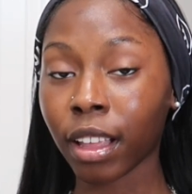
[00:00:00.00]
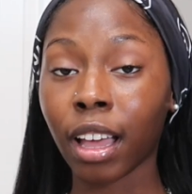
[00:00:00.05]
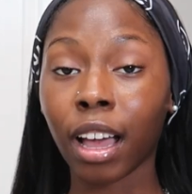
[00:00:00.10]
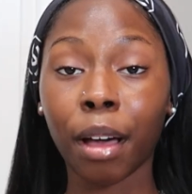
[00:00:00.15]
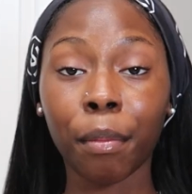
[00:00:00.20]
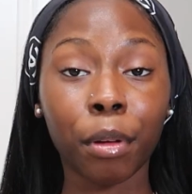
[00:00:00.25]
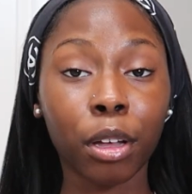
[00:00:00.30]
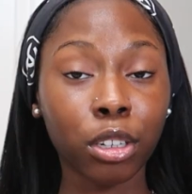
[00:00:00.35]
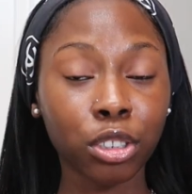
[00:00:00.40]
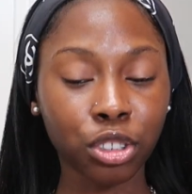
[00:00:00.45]

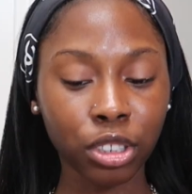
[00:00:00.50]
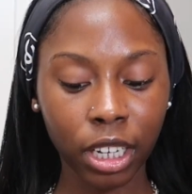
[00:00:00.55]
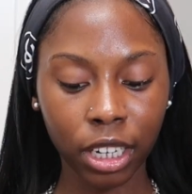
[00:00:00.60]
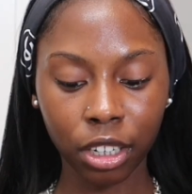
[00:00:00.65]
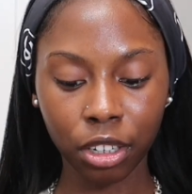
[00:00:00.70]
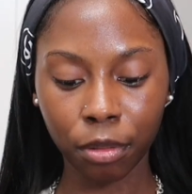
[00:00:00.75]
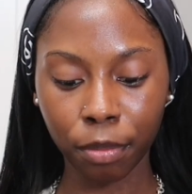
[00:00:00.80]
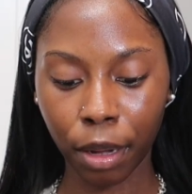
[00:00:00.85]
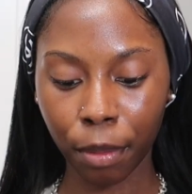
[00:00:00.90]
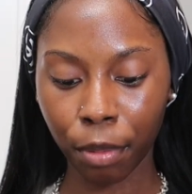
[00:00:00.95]
I'm gonna try to
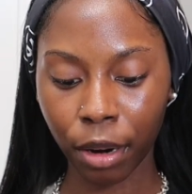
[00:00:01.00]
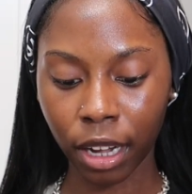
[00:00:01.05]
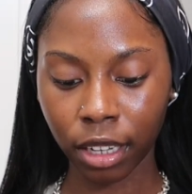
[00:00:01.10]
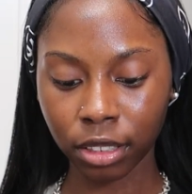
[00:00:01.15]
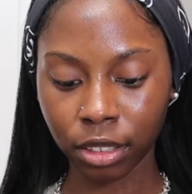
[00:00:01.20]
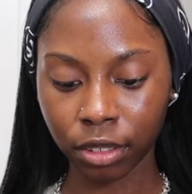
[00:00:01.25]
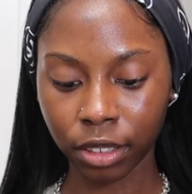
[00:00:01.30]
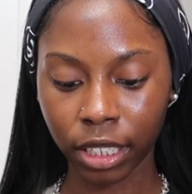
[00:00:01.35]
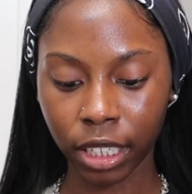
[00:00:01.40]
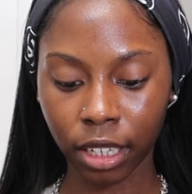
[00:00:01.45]
do my brows
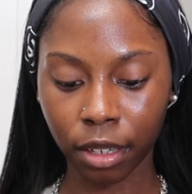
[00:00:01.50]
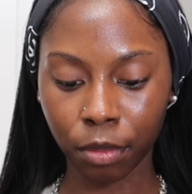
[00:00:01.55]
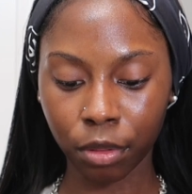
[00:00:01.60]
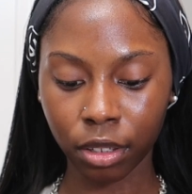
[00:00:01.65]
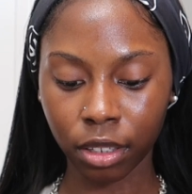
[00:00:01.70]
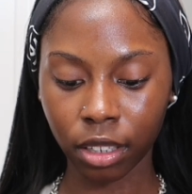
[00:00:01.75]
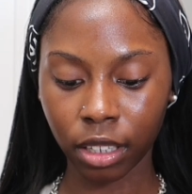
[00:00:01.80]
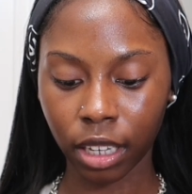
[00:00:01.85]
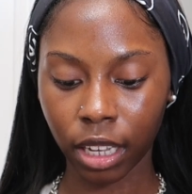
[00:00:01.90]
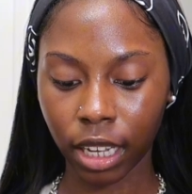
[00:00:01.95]
on
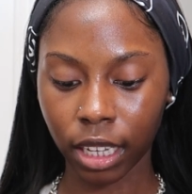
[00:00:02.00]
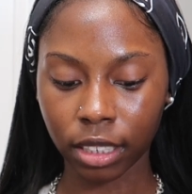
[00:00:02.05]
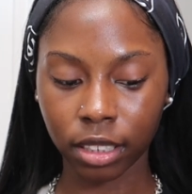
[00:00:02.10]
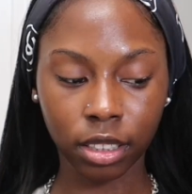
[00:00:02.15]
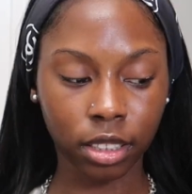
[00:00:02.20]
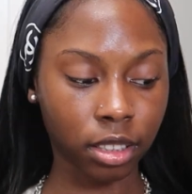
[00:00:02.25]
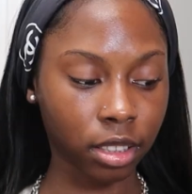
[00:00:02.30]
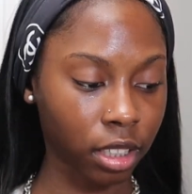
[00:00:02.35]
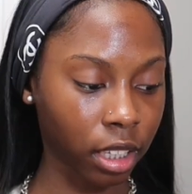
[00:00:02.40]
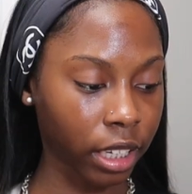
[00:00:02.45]
camera. I
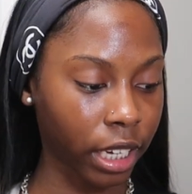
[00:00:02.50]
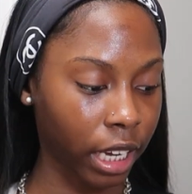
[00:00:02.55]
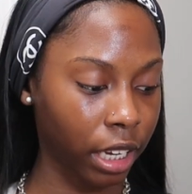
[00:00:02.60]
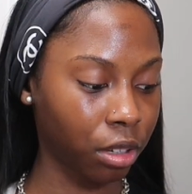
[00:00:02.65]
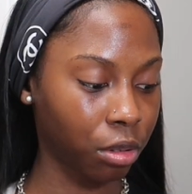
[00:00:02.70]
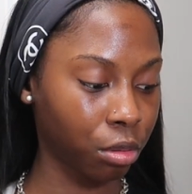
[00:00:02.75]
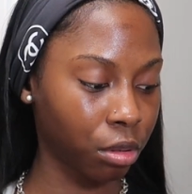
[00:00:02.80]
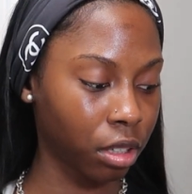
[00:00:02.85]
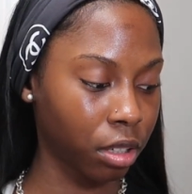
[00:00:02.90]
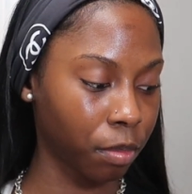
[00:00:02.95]
suck at
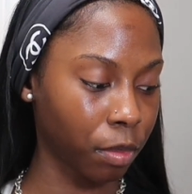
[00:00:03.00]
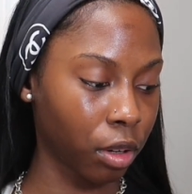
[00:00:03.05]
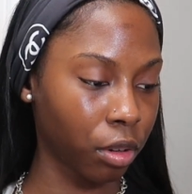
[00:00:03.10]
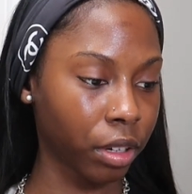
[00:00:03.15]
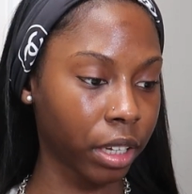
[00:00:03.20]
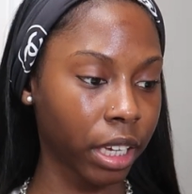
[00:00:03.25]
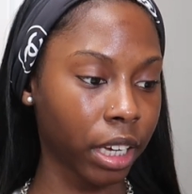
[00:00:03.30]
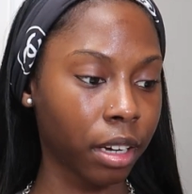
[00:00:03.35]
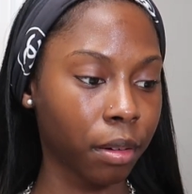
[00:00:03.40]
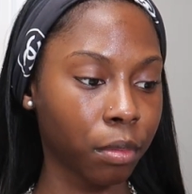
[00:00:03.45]
doing them
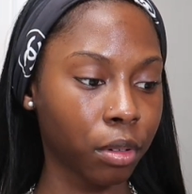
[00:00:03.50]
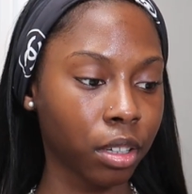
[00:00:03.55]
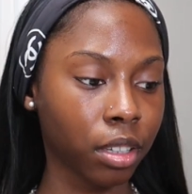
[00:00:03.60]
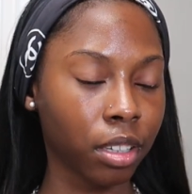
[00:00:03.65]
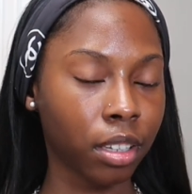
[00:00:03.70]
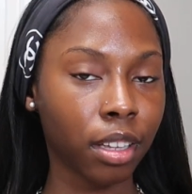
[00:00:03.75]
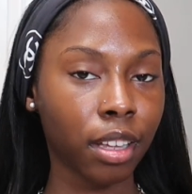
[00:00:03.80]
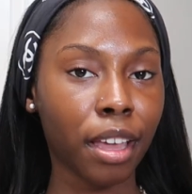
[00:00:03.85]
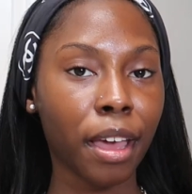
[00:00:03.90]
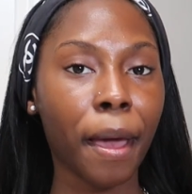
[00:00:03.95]
on camera,
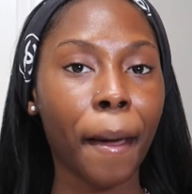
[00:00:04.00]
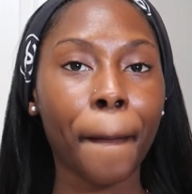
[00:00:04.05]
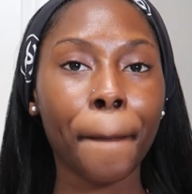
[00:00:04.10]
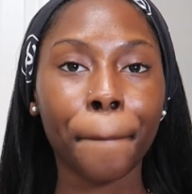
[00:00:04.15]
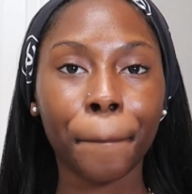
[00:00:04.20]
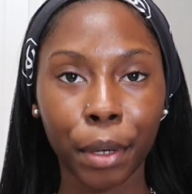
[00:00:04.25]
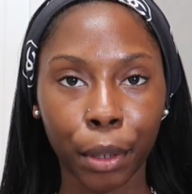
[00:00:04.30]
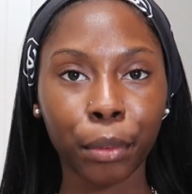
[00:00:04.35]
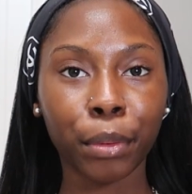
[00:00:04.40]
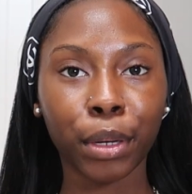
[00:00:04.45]

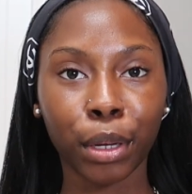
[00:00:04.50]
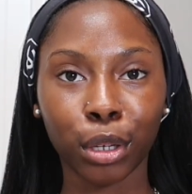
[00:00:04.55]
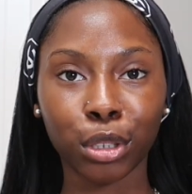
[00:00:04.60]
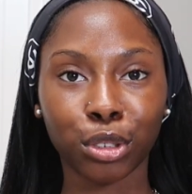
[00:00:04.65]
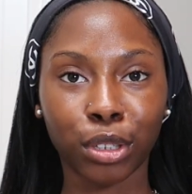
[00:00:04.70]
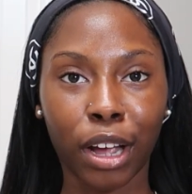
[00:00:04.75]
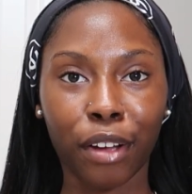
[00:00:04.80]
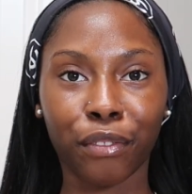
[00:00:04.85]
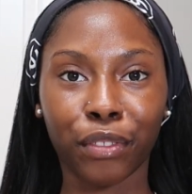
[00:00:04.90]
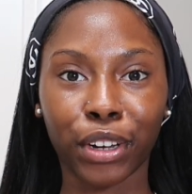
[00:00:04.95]
but we're gonna
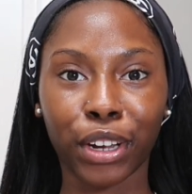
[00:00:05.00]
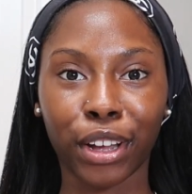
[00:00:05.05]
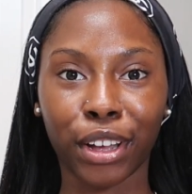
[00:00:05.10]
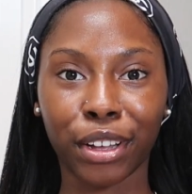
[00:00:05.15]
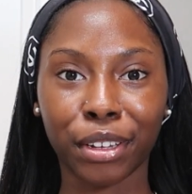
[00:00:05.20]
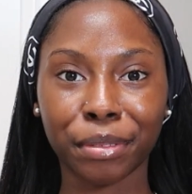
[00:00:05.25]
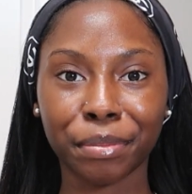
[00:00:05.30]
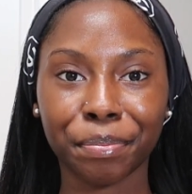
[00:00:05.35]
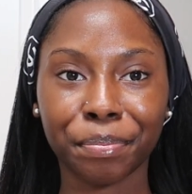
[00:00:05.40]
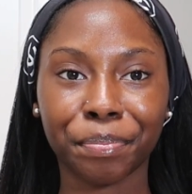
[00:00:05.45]
try for
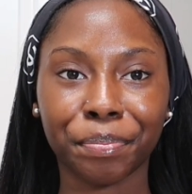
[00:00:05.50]
y'all.